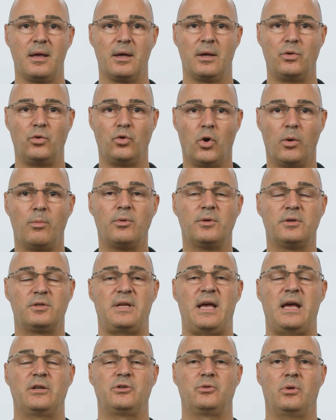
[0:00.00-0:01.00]
Normal
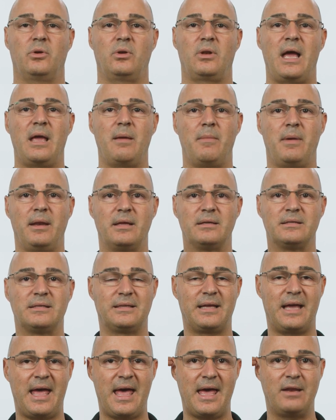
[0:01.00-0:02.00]
sagittal alignment is that
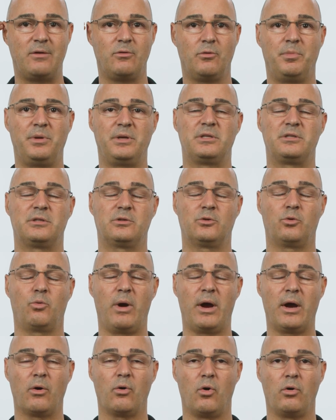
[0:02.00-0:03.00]
the head would be
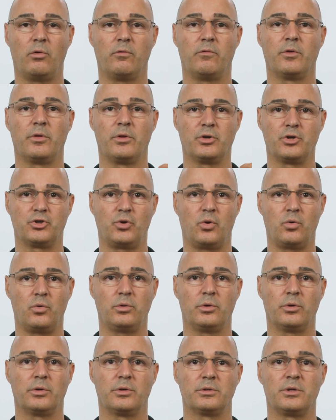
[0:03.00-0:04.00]
square over the
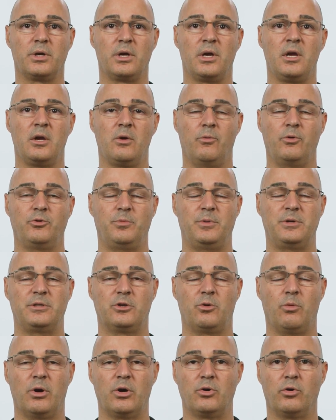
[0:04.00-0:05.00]
shoulders, which would be
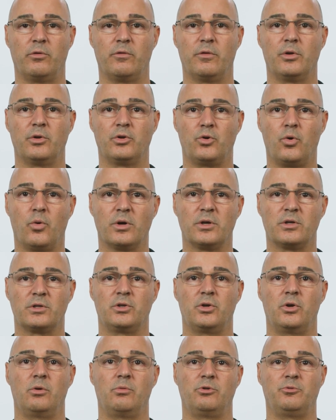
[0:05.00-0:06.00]
squared over the
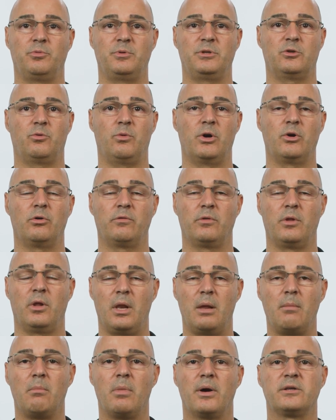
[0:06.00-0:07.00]
torso, which would be squared over the
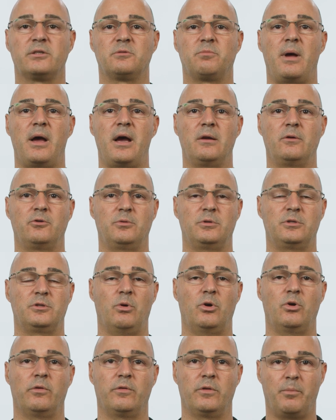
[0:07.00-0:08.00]
lumbar spine, which would be
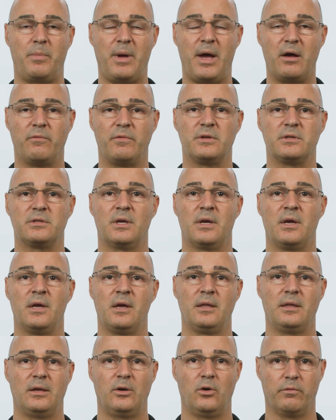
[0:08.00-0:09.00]
squared over the pelvis,
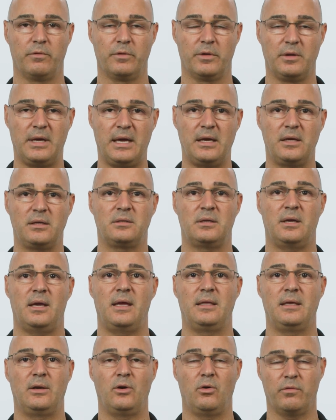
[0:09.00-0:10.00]
then over the knees,
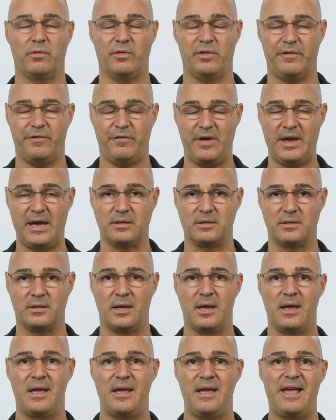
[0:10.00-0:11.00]
and then over the feet.
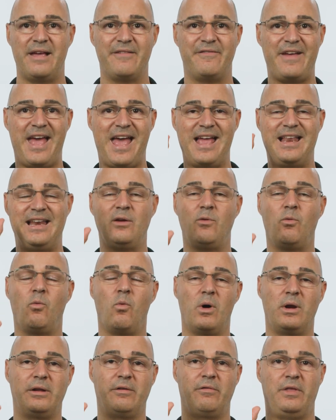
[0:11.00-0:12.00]
If any
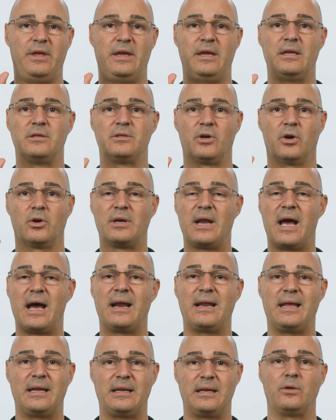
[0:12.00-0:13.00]
one of these are
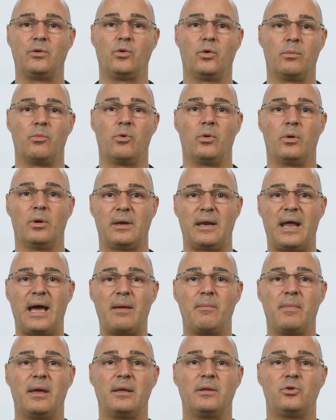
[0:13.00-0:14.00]
not in a normal
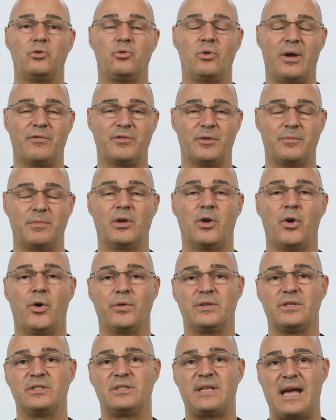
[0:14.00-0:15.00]
alignment, you have something
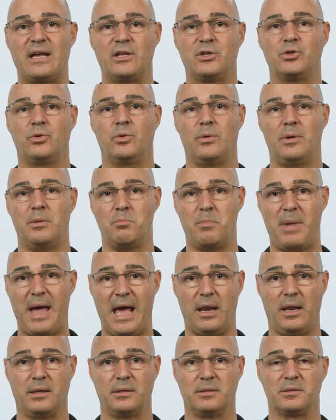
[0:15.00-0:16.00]
called sagittal
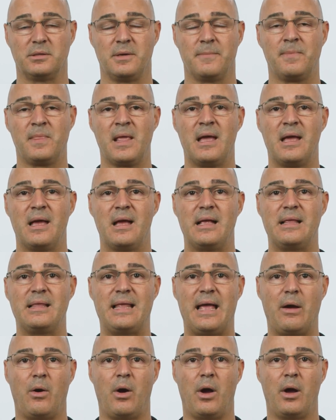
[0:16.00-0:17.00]
imbalance.
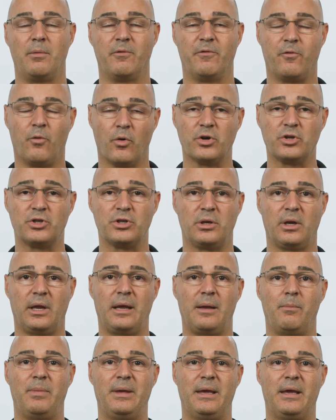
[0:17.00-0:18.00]
Now,
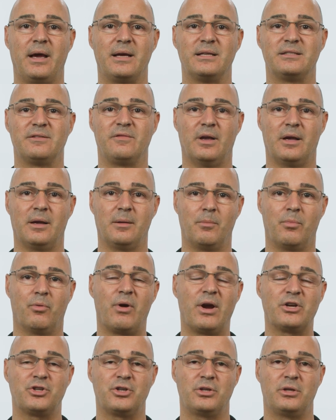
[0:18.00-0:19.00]
unfortunately, because of the
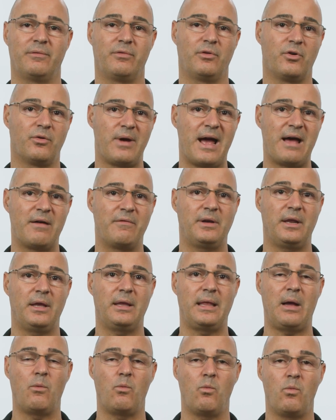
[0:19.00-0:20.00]
compression of gravity
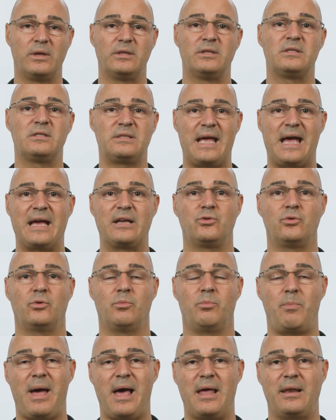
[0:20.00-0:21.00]
that once sagittal
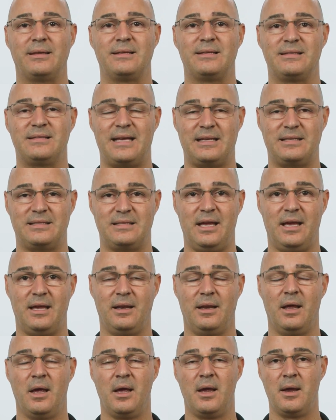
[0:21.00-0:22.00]
balance sets
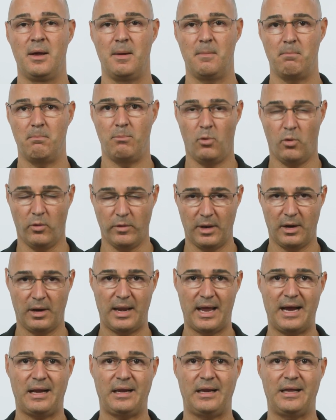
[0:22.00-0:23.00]
in, more than
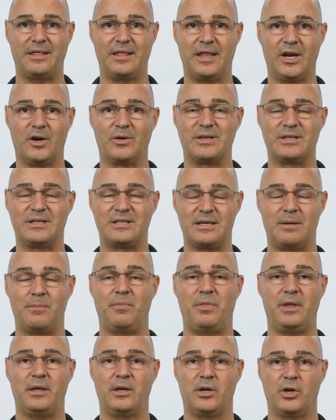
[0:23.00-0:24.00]
likely there is
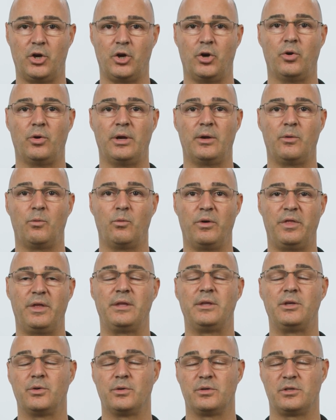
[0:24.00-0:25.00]
something occurring
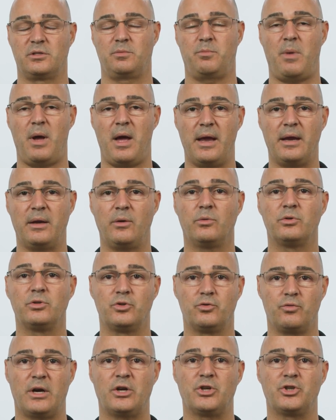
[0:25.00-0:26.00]
within your spinal
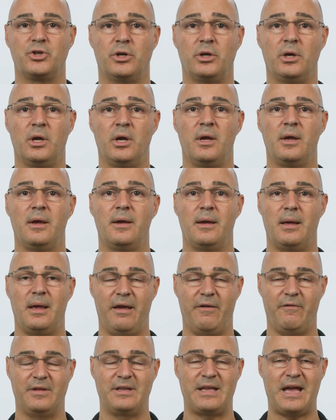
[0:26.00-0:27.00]
structure,
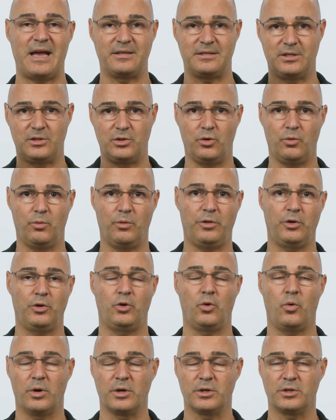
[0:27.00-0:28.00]
if it has to do with the
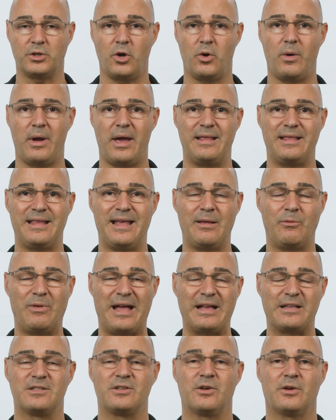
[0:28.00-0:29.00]
torso, and then
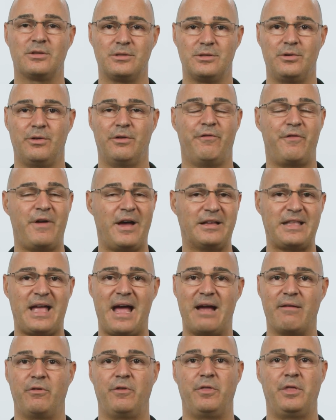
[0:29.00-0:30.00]
that starts to affect
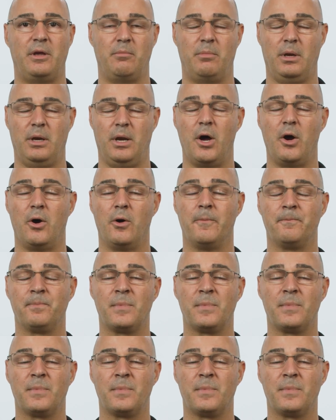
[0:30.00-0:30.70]
everything below.